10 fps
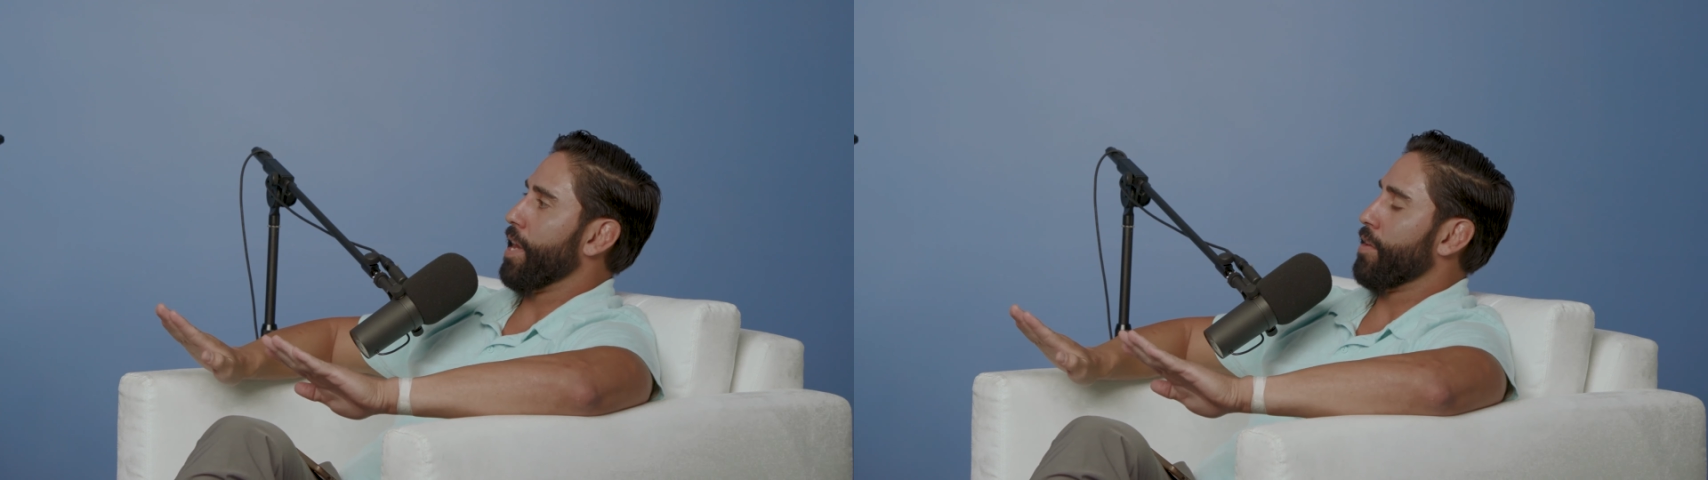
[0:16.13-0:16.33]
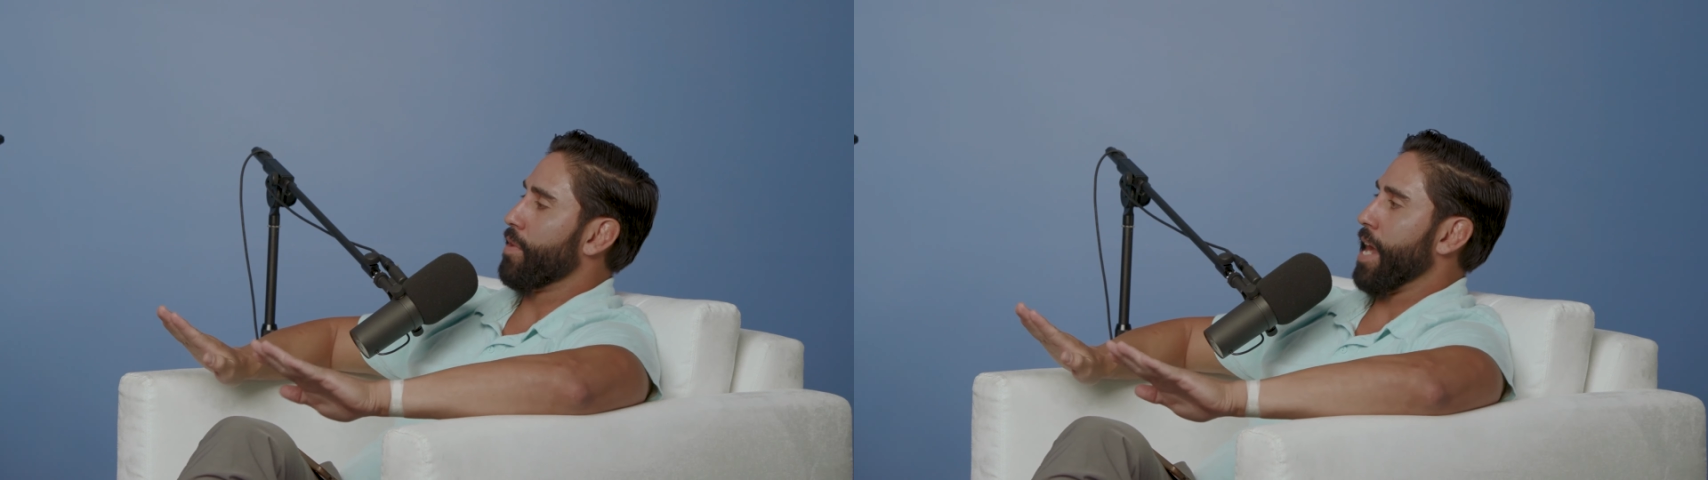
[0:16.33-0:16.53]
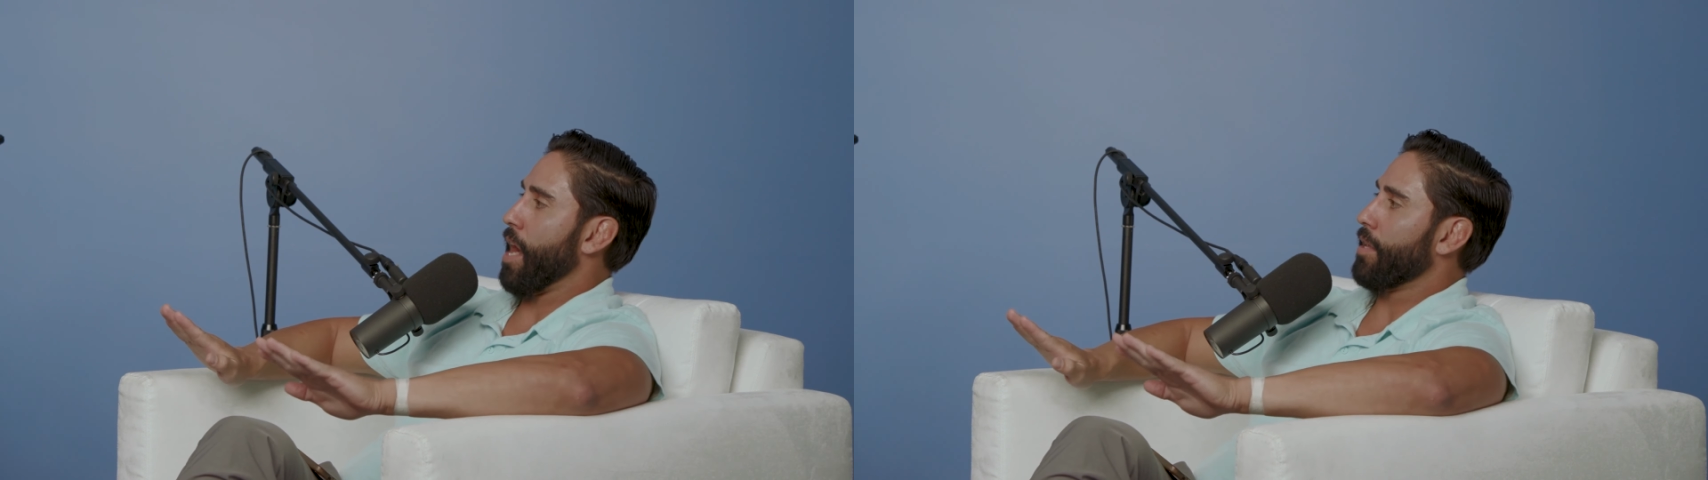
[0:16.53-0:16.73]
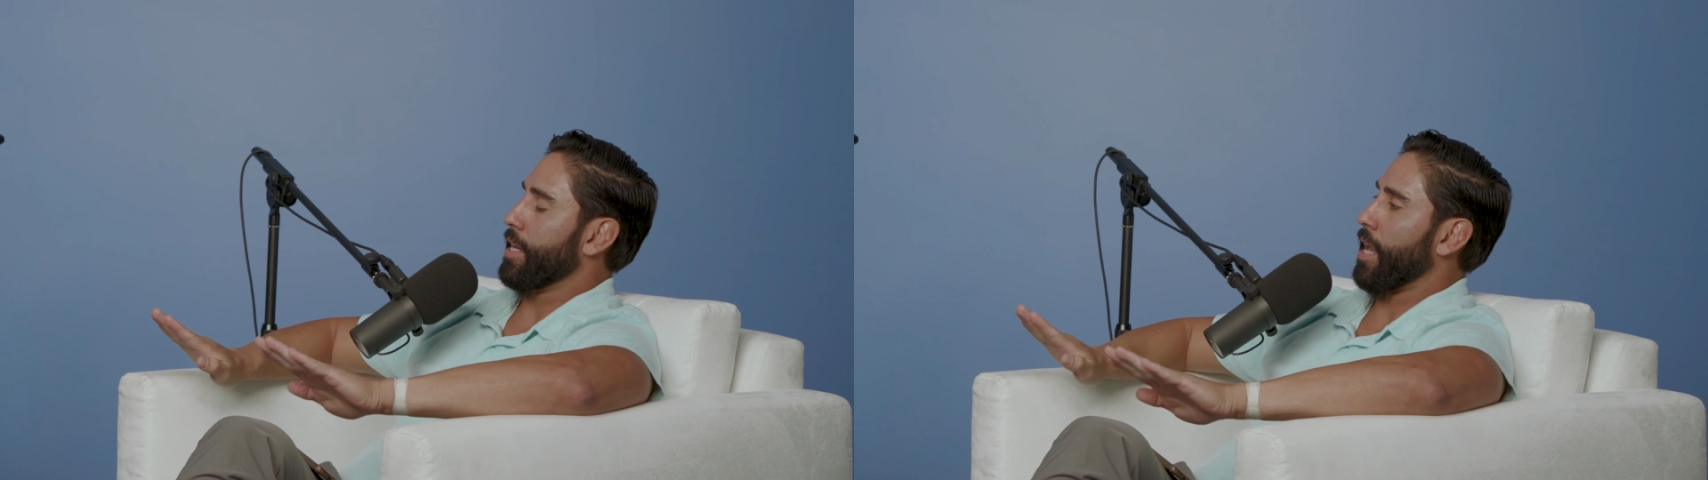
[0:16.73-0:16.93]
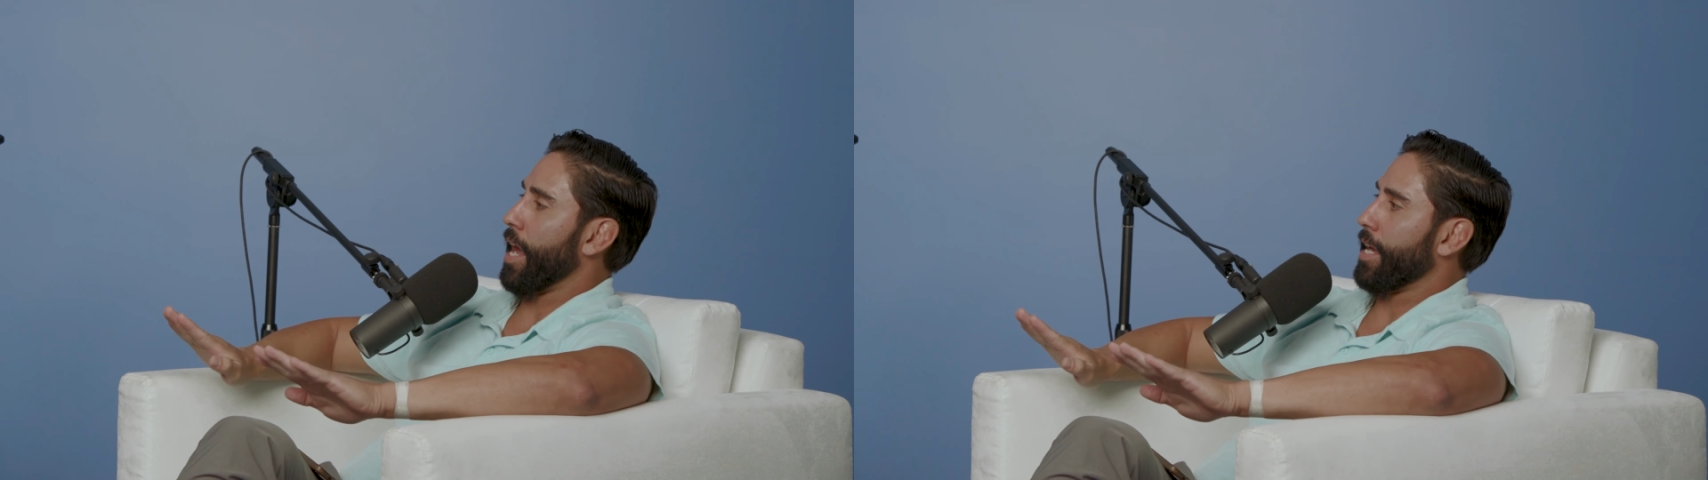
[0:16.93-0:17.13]
in
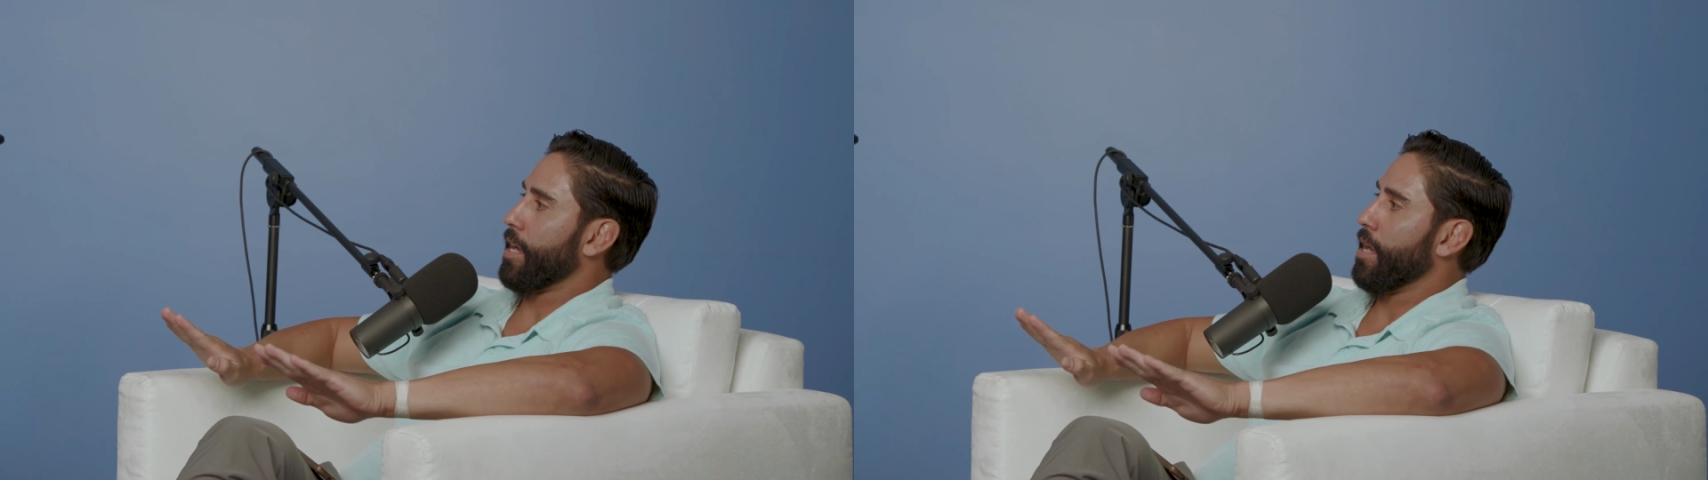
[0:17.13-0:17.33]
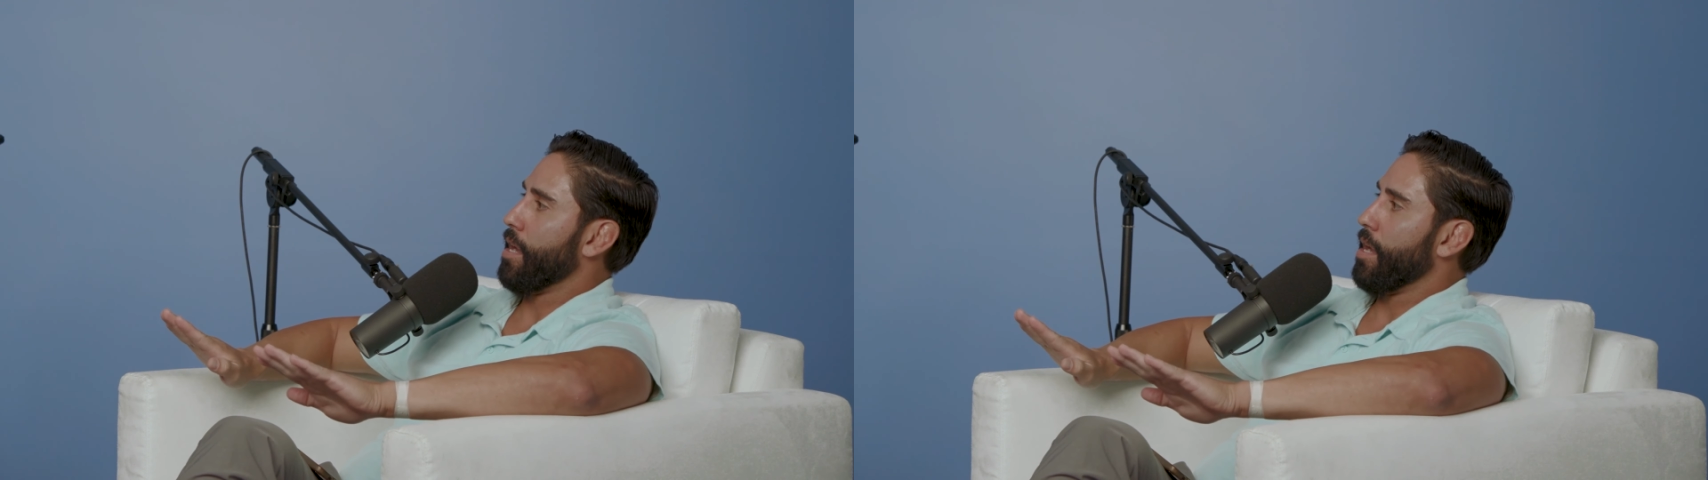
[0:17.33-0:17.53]
reality, like